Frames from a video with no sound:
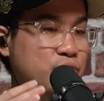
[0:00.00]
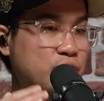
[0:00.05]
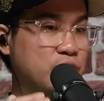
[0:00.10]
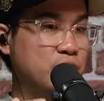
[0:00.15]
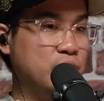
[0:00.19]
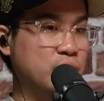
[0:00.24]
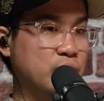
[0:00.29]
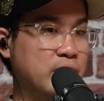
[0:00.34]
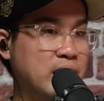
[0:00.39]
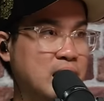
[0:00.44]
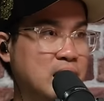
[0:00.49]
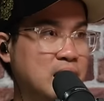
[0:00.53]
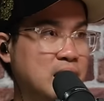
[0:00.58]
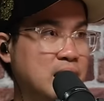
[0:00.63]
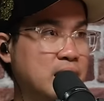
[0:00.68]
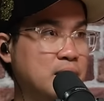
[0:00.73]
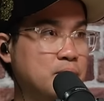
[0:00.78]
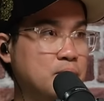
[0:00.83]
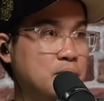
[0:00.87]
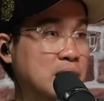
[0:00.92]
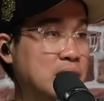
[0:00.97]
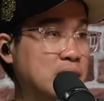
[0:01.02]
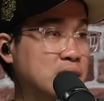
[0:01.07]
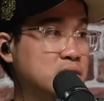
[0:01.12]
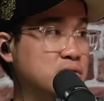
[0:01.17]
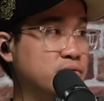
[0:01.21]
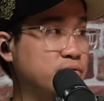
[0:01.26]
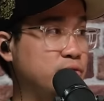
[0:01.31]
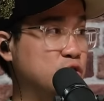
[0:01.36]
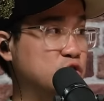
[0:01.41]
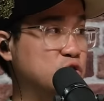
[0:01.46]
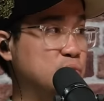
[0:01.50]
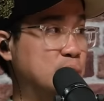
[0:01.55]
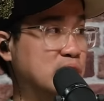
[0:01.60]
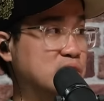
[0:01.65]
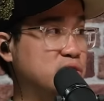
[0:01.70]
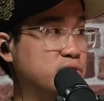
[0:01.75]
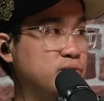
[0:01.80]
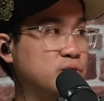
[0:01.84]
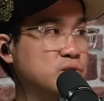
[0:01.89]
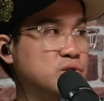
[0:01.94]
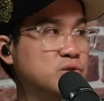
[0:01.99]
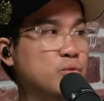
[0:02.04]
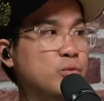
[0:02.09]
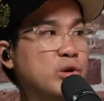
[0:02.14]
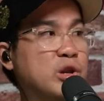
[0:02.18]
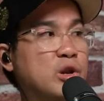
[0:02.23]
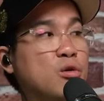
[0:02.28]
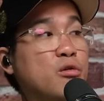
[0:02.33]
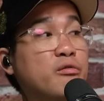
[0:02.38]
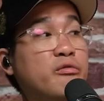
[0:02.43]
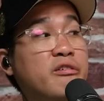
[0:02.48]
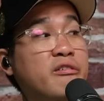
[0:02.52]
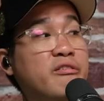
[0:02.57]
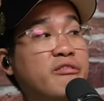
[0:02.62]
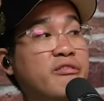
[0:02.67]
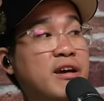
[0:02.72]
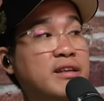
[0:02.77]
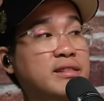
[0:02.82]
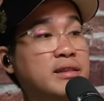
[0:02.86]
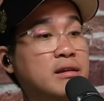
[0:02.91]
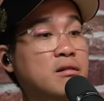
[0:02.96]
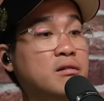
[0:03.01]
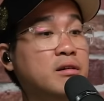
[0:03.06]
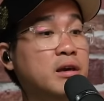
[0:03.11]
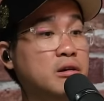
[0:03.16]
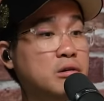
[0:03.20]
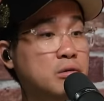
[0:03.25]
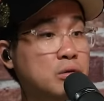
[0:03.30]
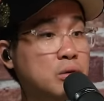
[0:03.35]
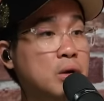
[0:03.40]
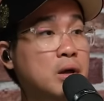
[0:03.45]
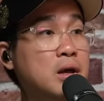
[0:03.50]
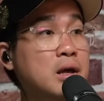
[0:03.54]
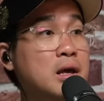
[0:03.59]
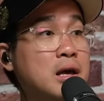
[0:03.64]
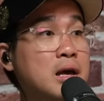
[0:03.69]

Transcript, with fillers: video had like millions of views, millions of views. So mm. we know for a fact that, okay, cool.